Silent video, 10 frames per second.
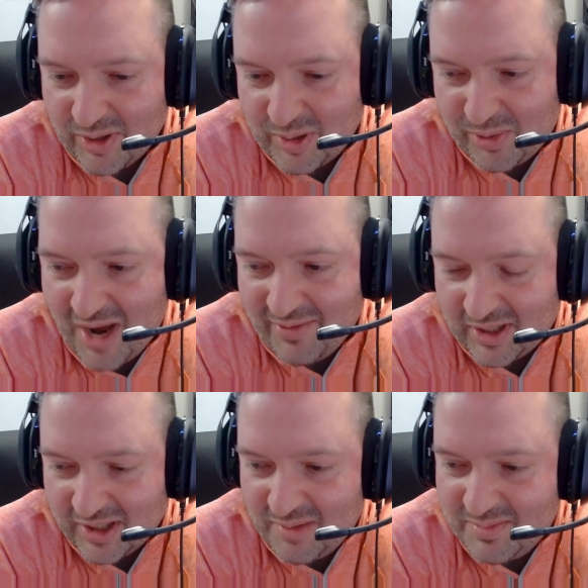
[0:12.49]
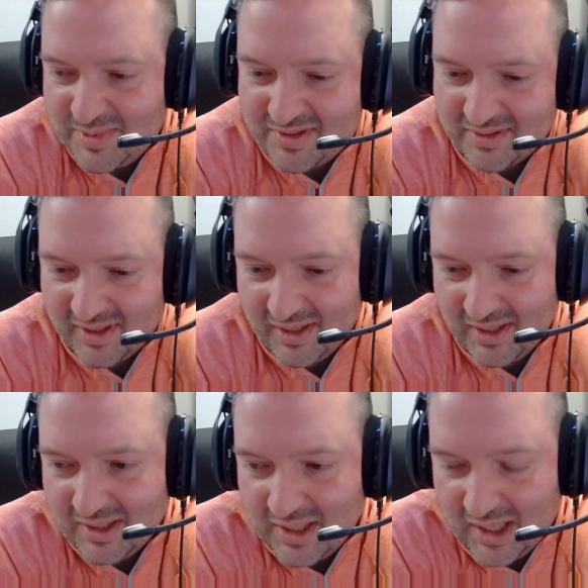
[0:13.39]
They're private clubs,
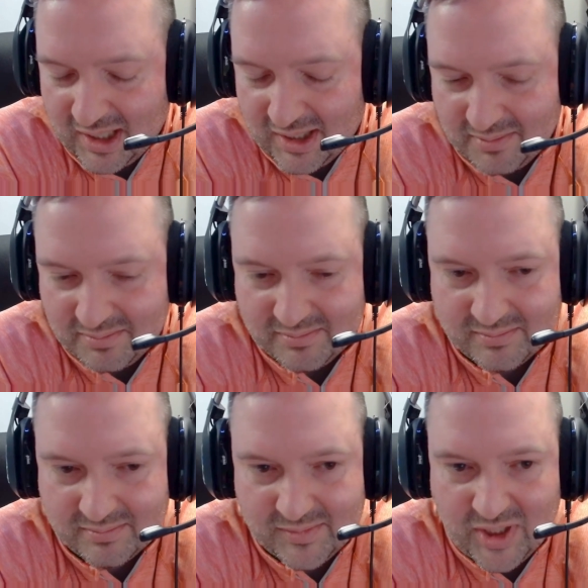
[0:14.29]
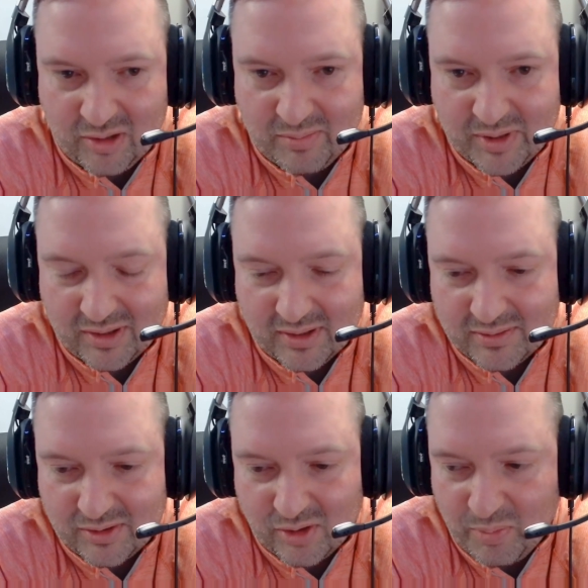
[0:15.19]
um, you know, but
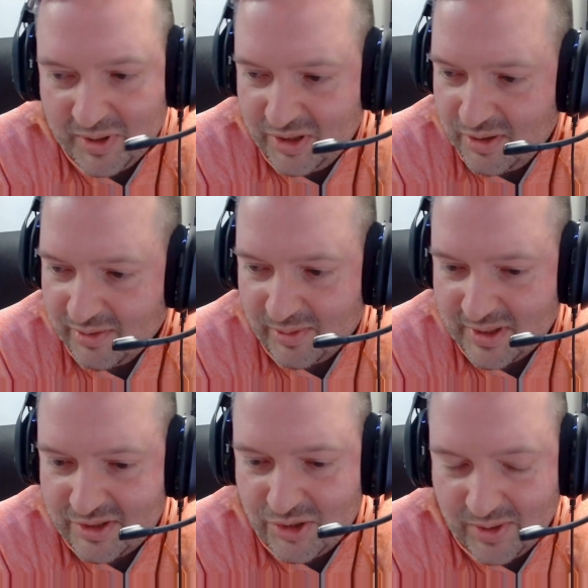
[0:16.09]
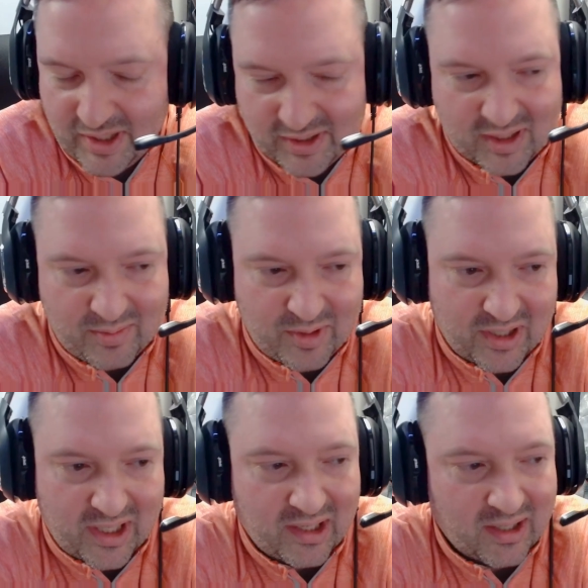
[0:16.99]
they're they're open to whoever wants to join in the
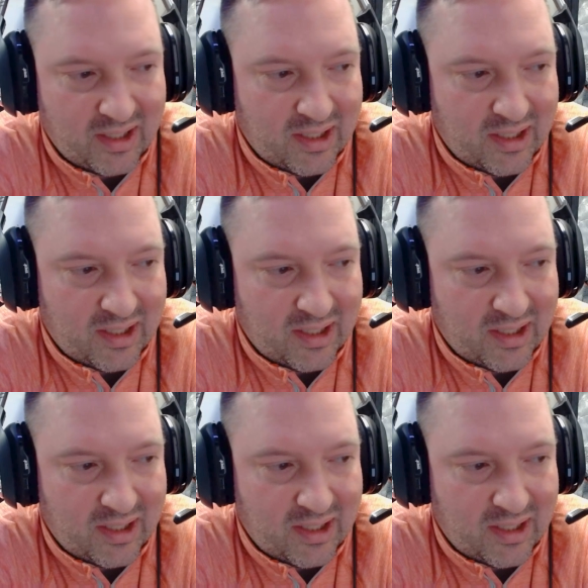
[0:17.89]
community.